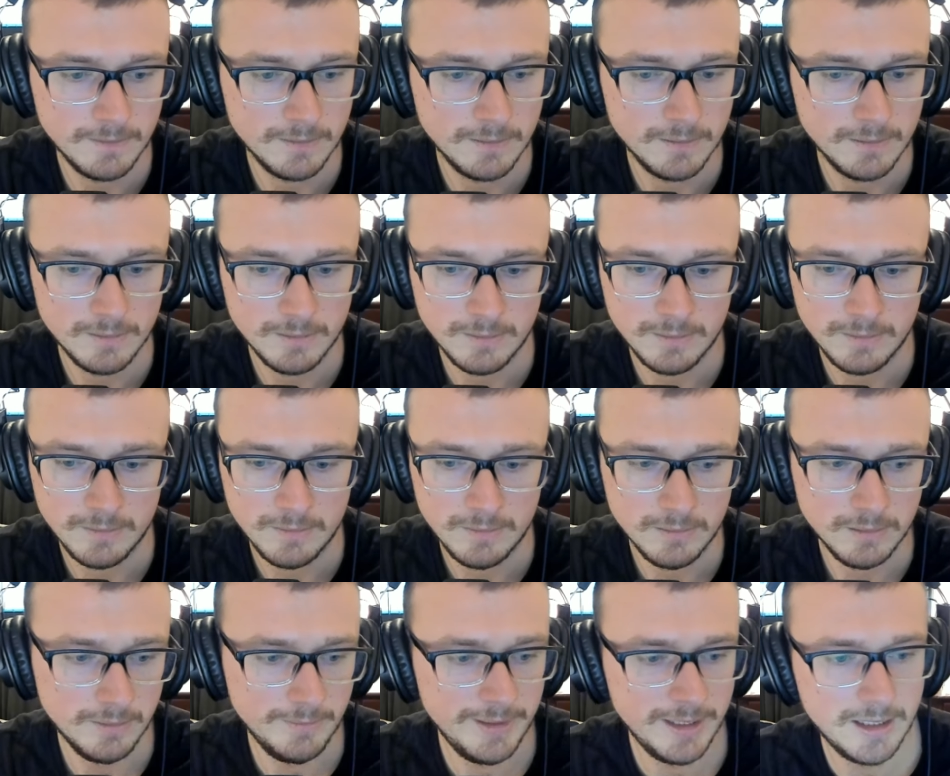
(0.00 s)
I
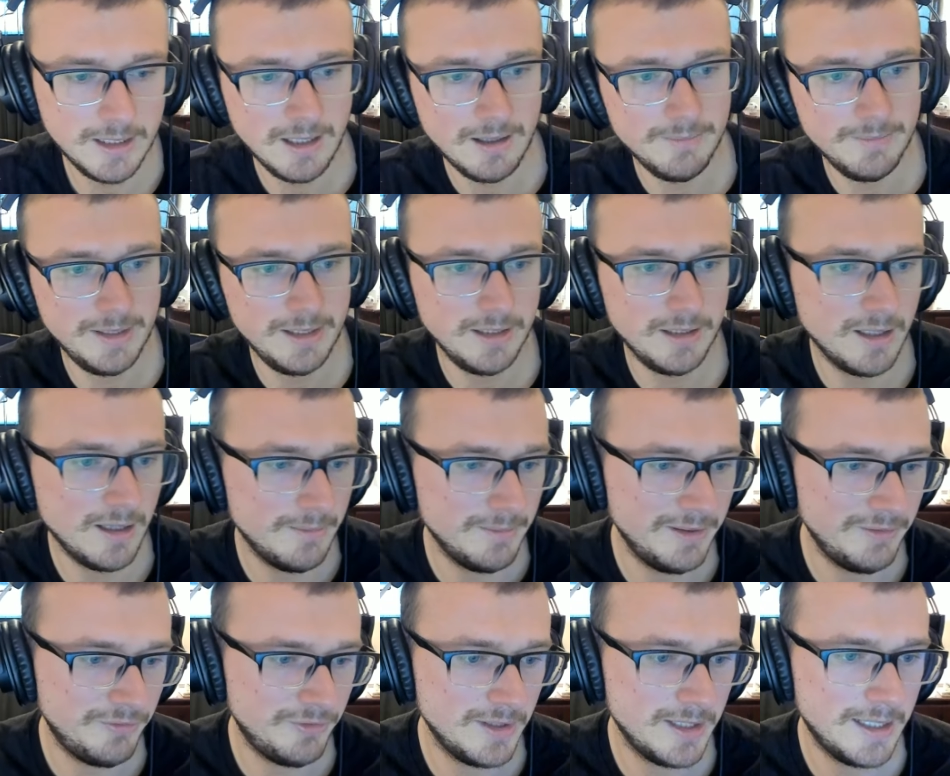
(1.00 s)
Let me comment.
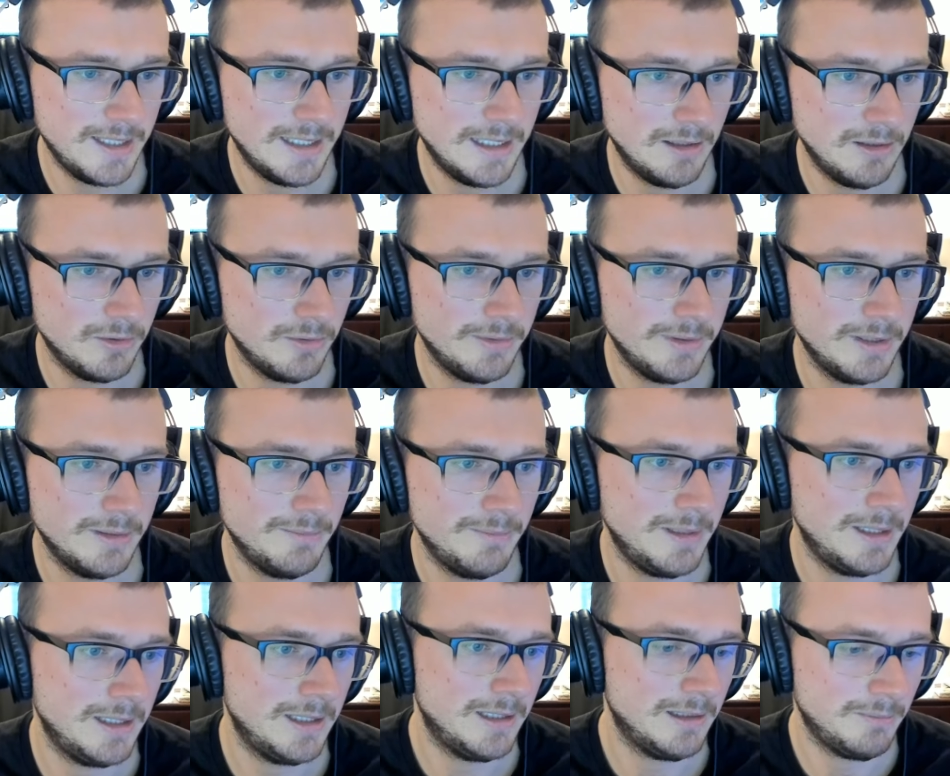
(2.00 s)
Comment for that algorithm,
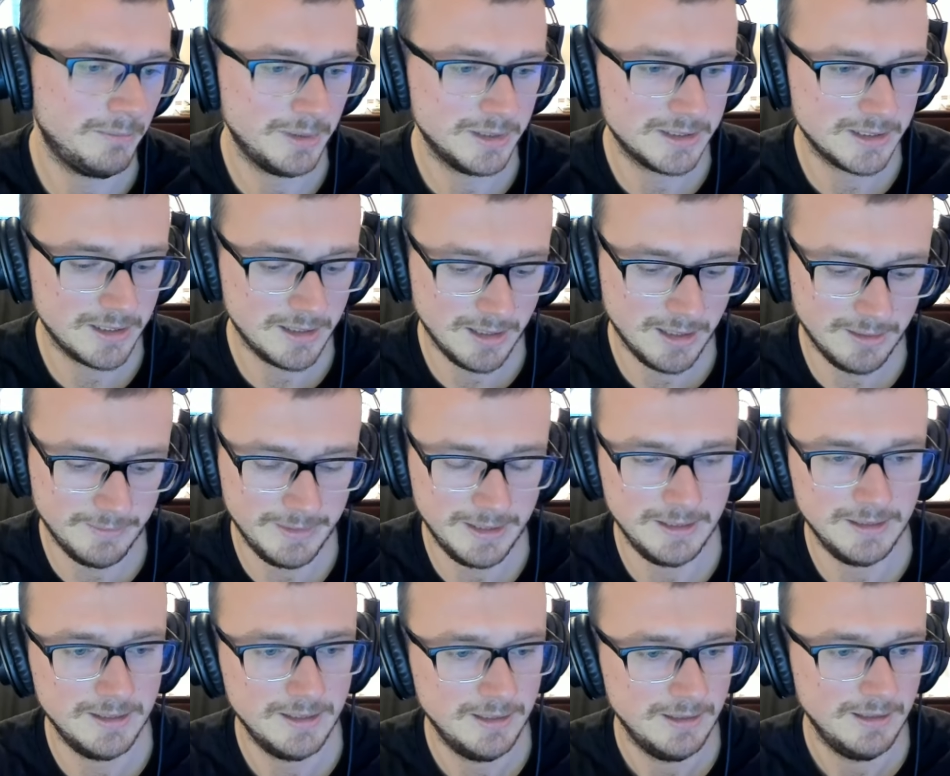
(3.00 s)
man. I'm about to
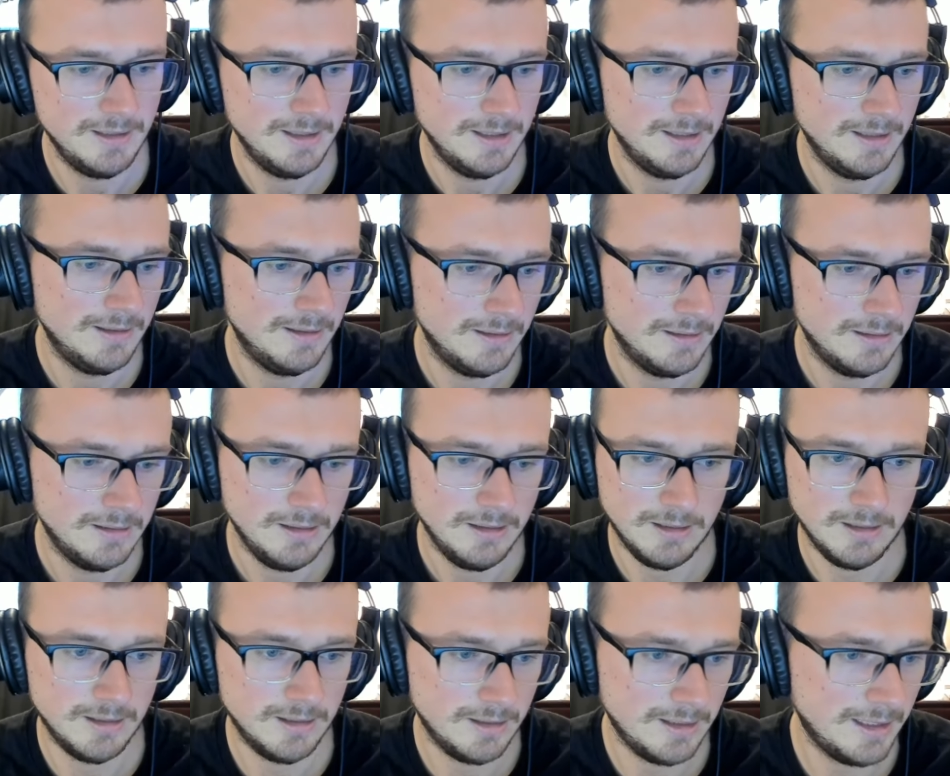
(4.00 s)
comment.
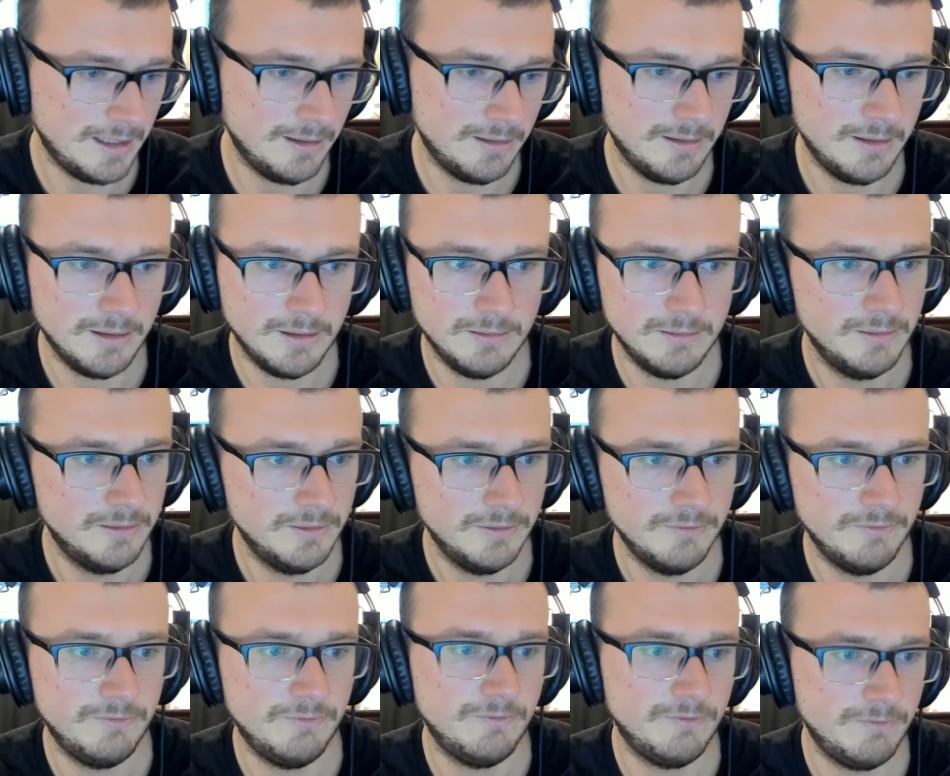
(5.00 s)
Uh, I don't know
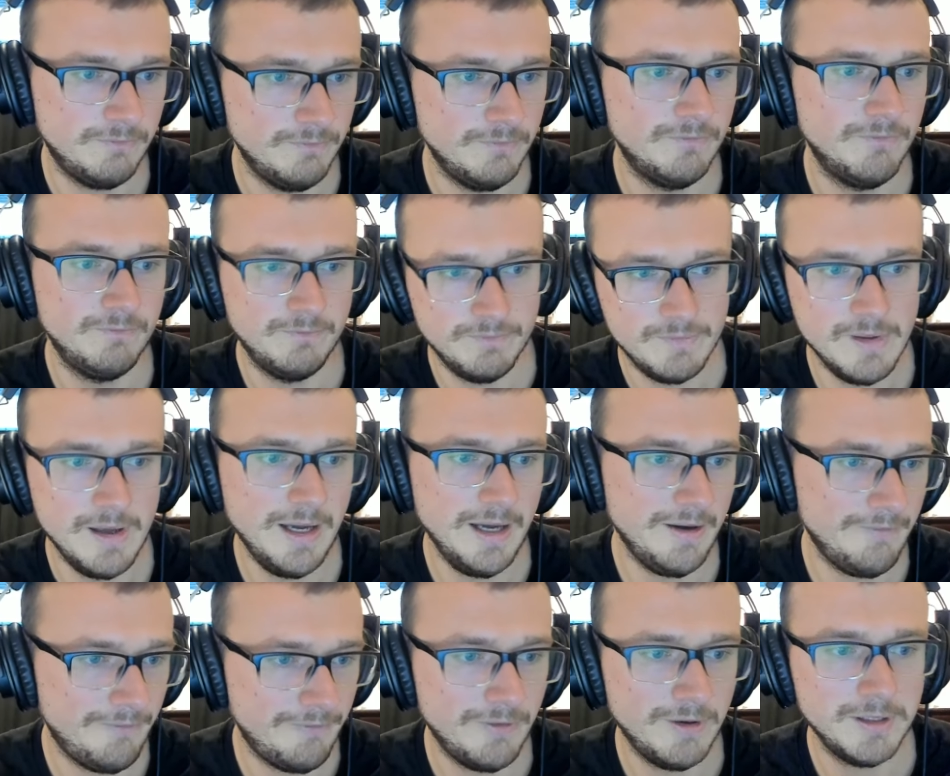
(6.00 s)

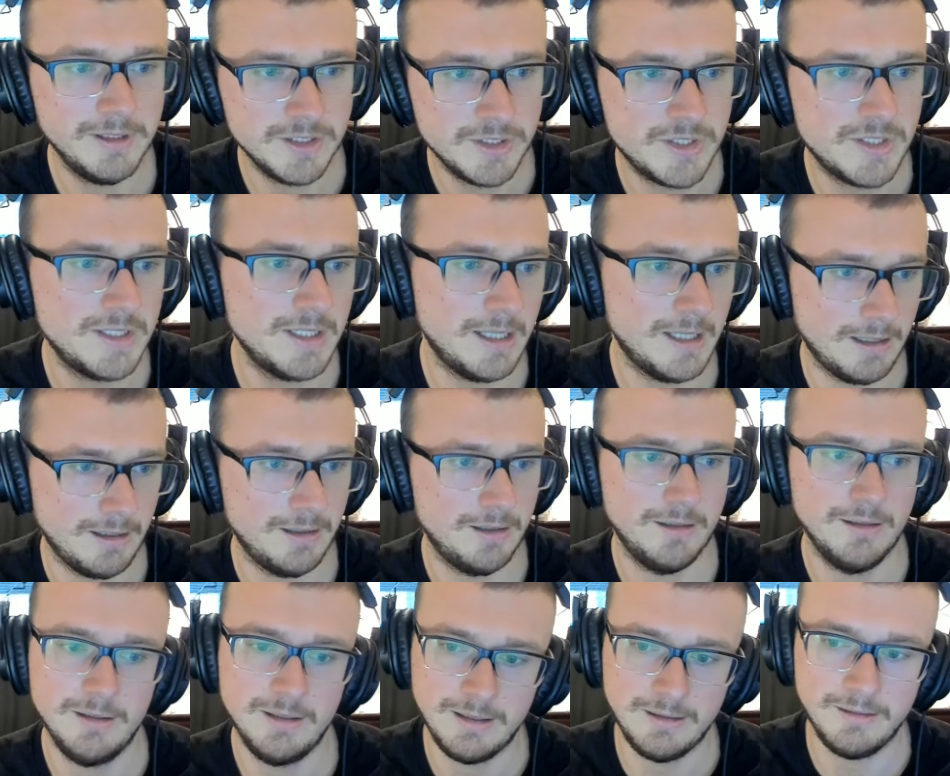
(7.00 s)
fucking sick.
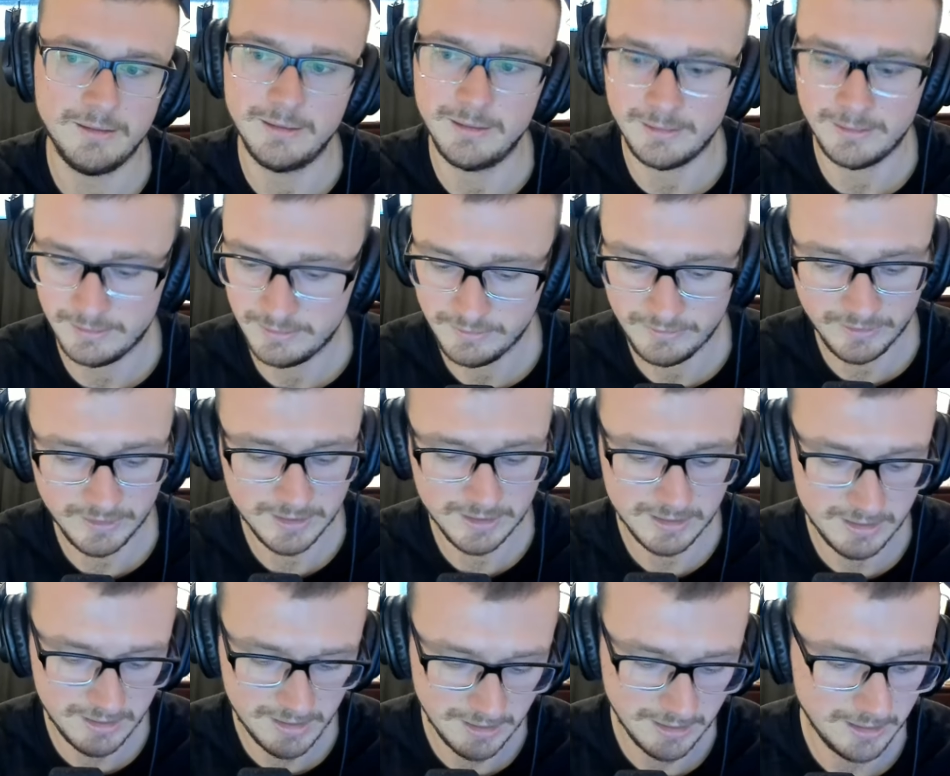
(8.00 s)
I don't know. Fucking
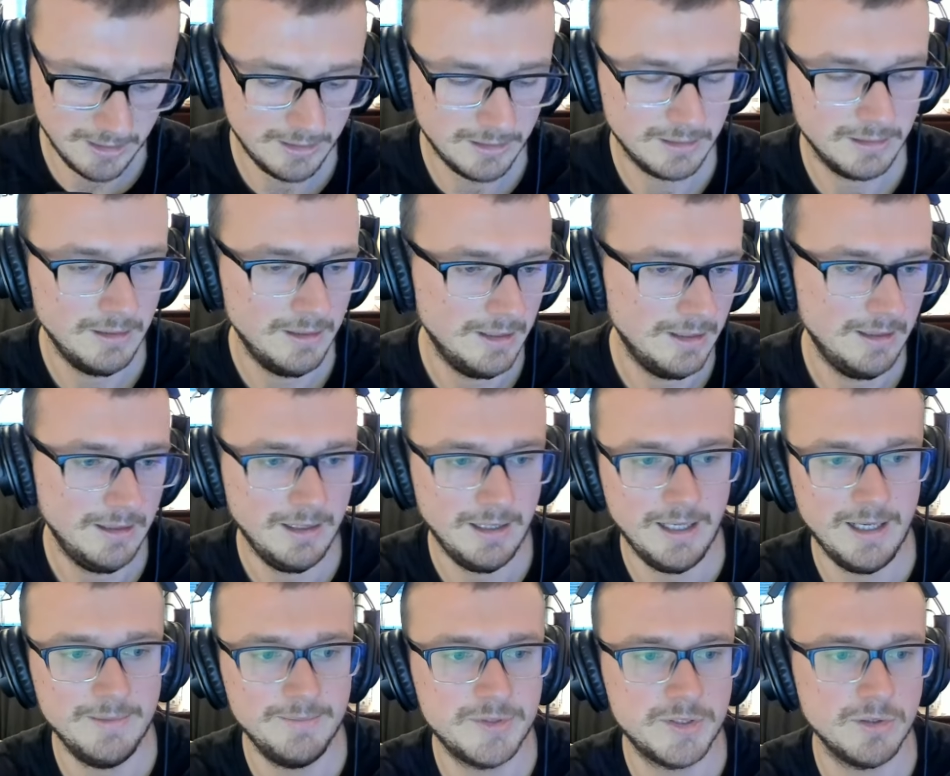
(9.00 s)
sick.
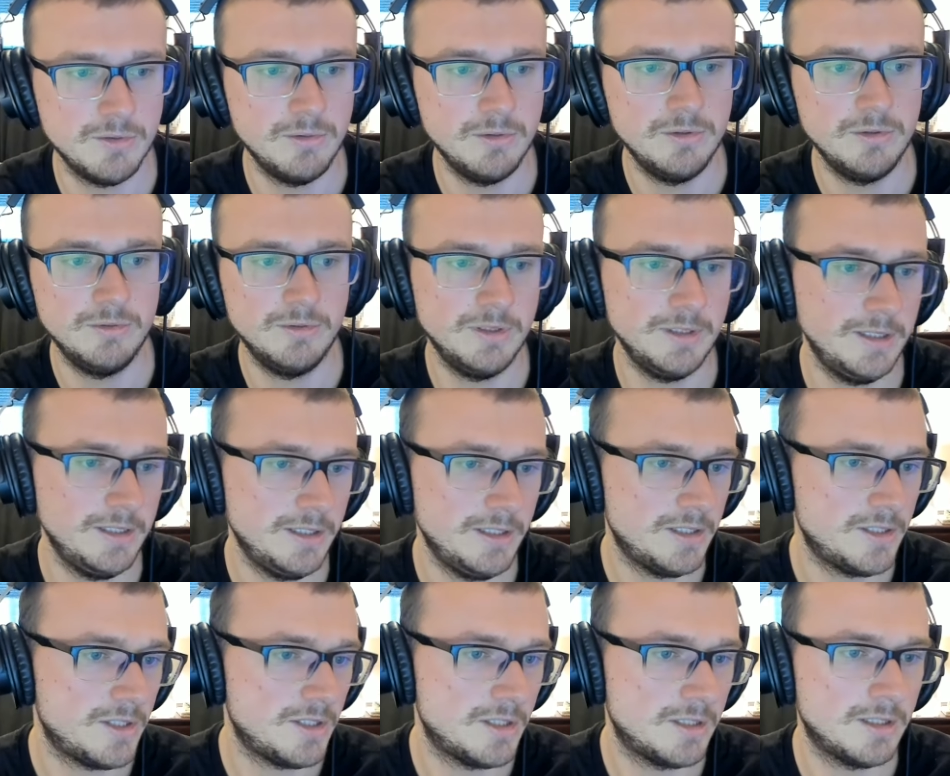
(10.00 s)
Absolutely
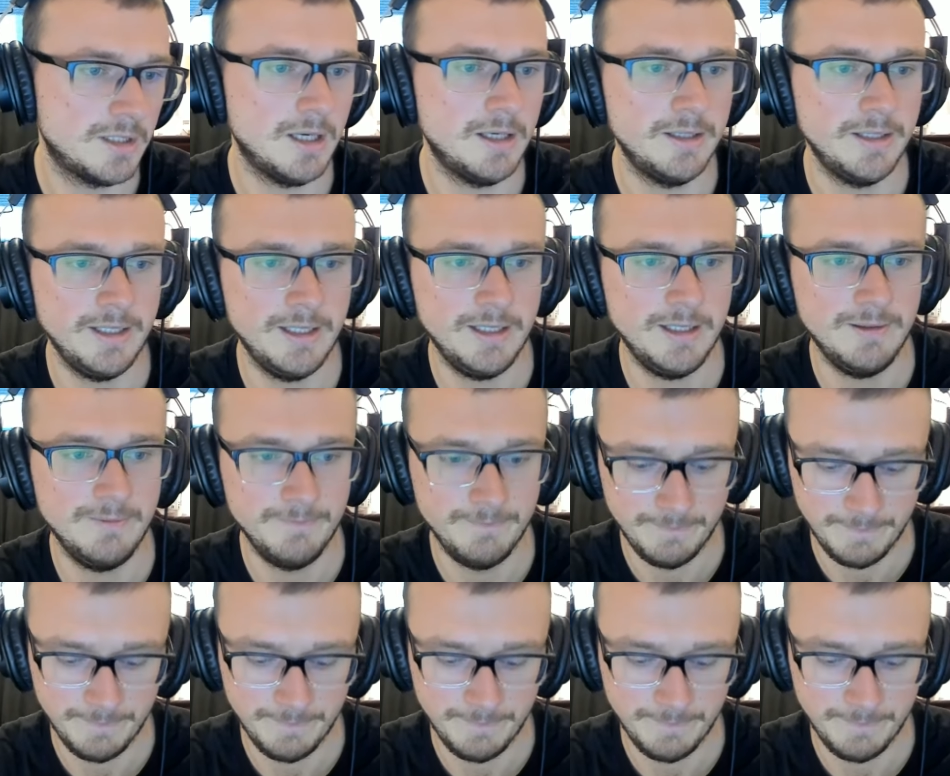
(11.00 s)
stunning.